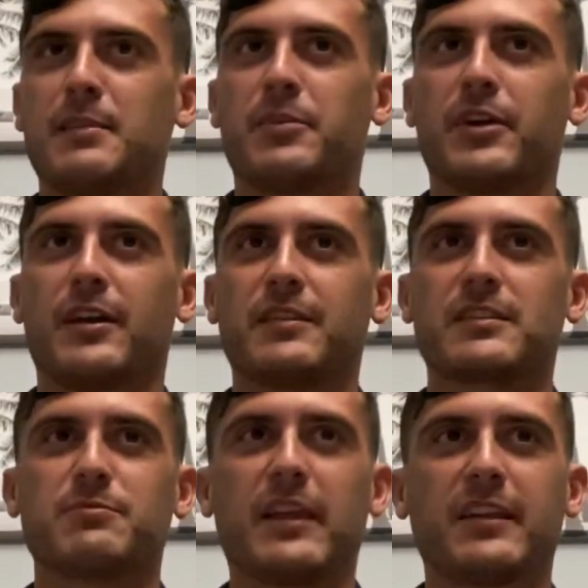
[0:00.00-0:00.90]
But this
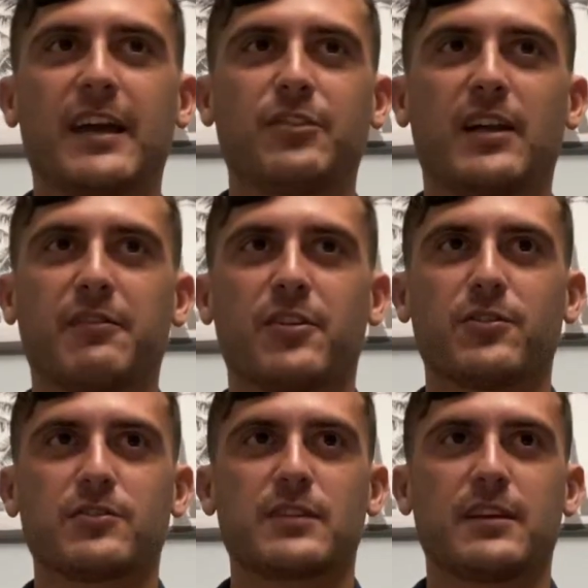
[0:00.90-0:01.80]
is mainly how your life
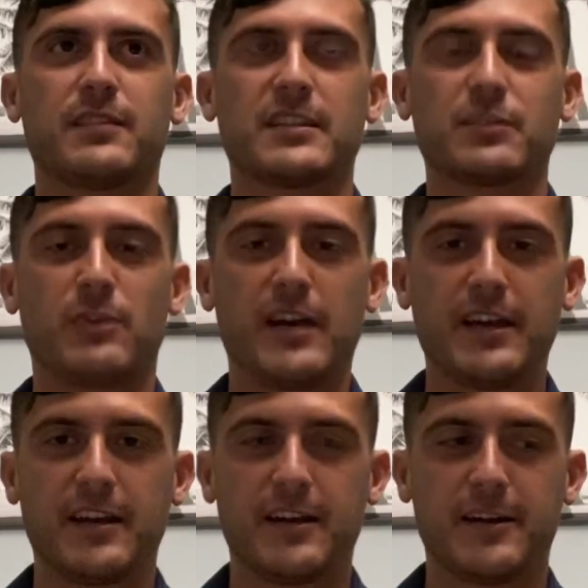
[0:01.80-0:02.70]
goes. This is why